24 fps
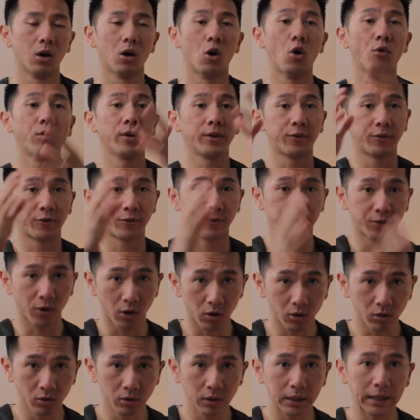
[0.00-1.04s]
over the
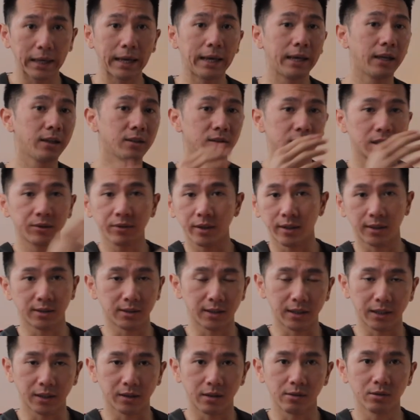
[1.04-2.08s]
phone
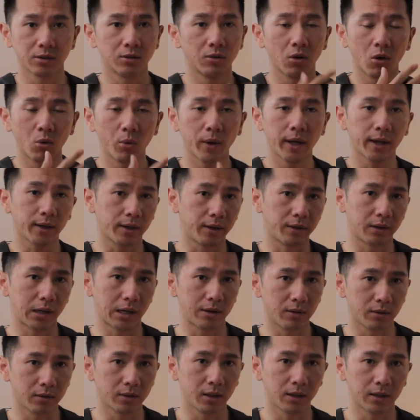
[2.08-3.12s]
asynchronously. There's no way I can
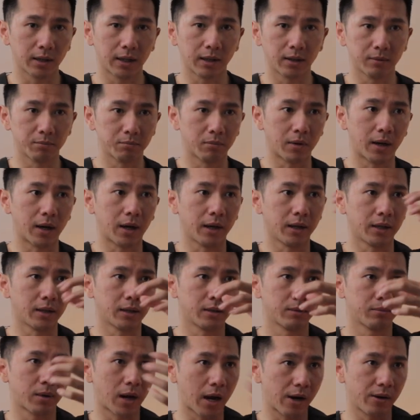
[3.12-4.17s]
guarantee that my
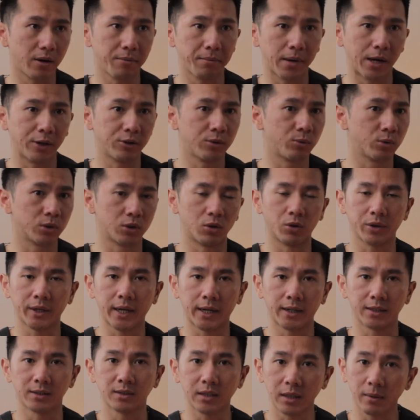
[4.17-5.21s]
hiring manager was looking
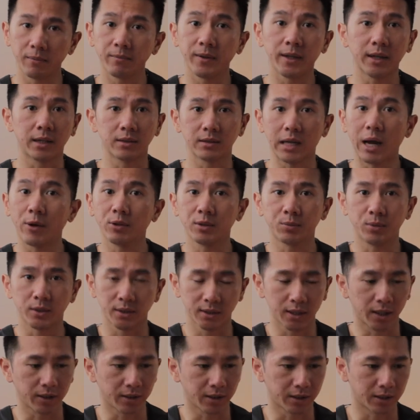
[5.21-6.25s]
at the same thing as I was
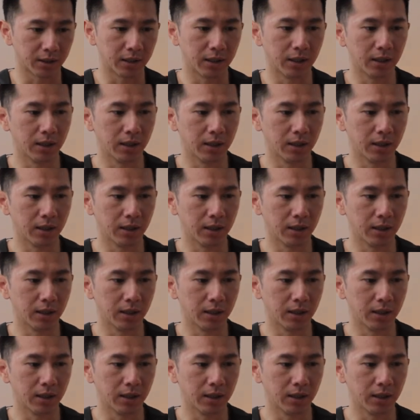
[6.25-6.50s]
presenting.